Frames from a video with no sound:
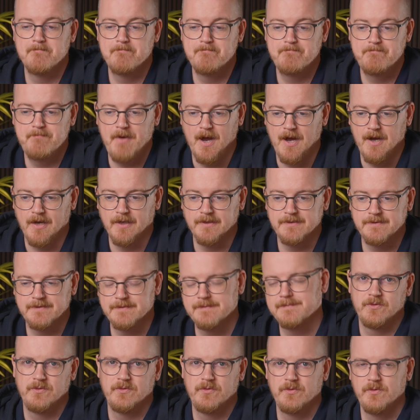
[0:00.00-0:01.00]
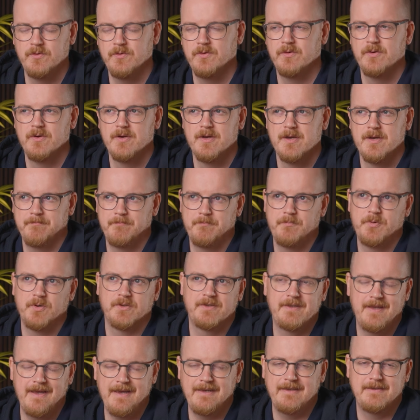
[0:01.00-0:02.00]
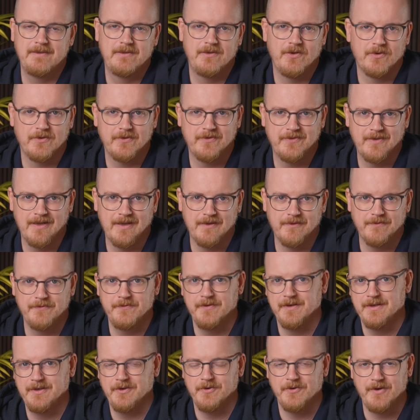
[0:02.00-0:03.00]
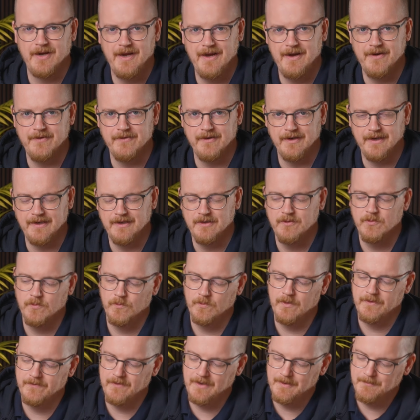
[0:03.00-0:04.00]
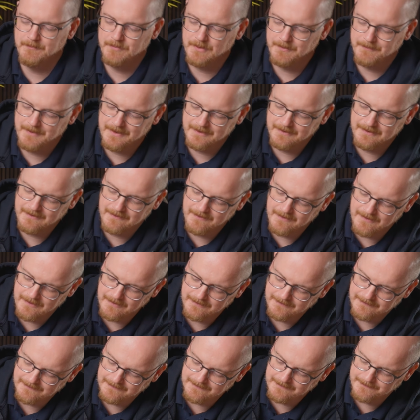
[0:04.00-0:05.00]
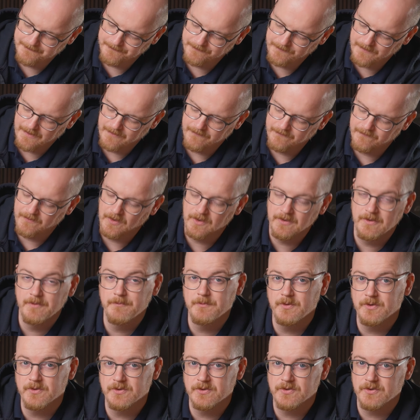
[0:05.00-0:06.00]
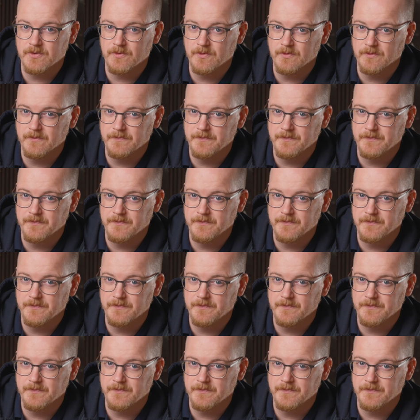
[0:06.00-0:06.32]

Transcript: But to protect yourself and your hearing, we've implemented this volume control